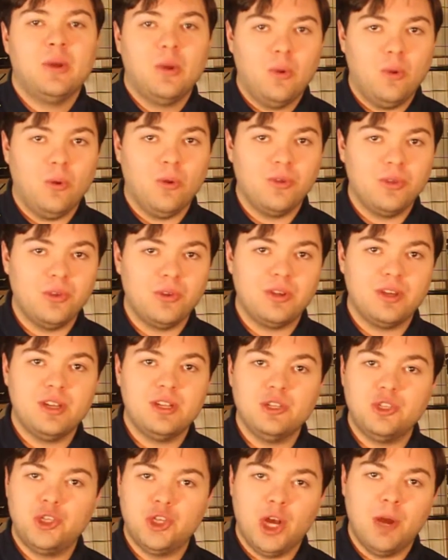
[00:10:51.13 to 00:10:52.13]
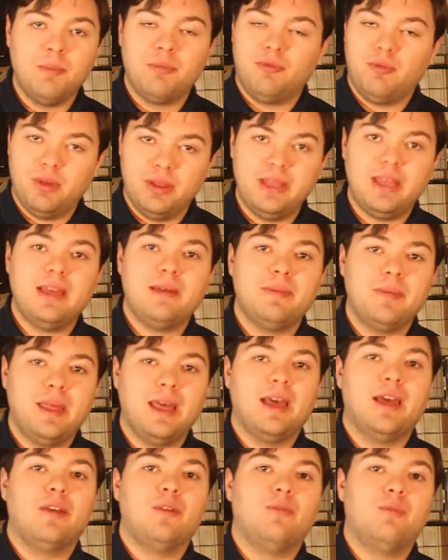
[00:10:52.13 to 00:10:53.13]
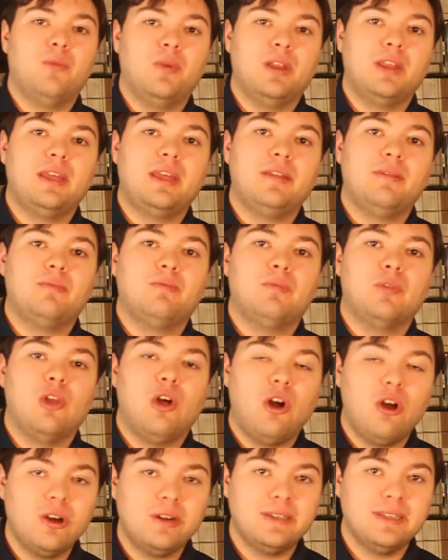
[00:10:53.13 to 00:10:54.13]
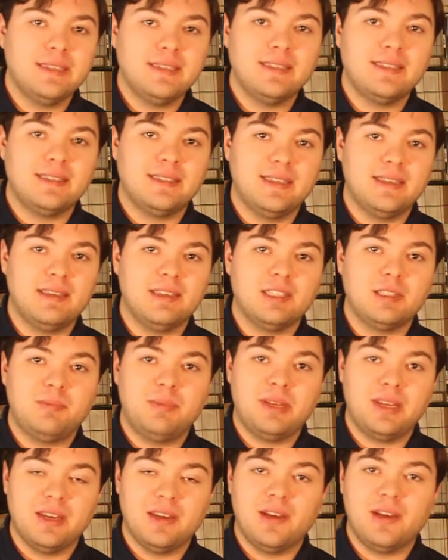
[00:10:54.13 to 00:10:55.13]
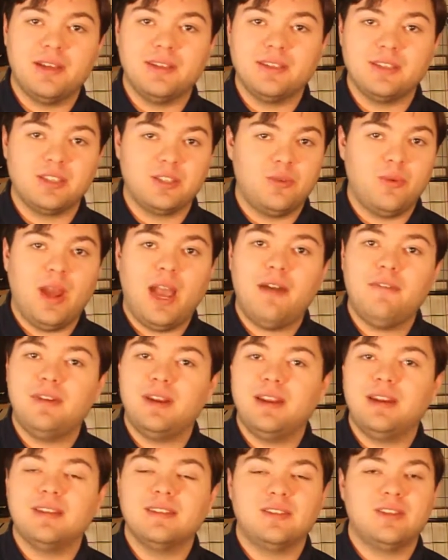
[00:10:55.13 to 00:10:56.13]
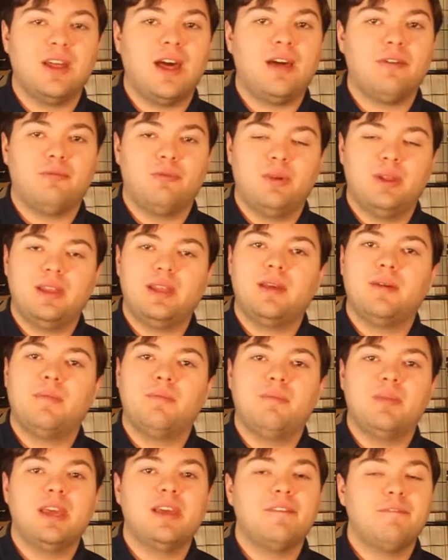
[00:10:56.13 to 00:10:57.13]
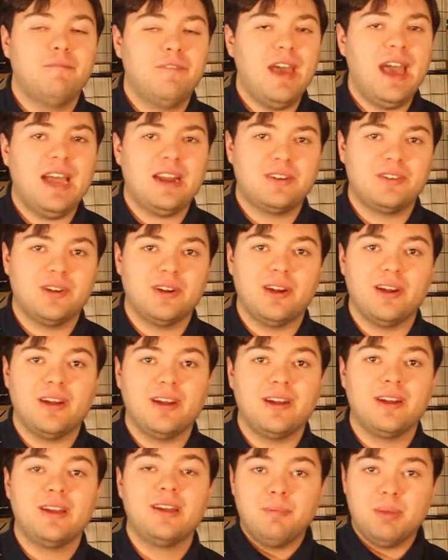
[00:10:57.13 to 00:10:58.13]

Or you can jump really long distances because gravity is not really a big factor.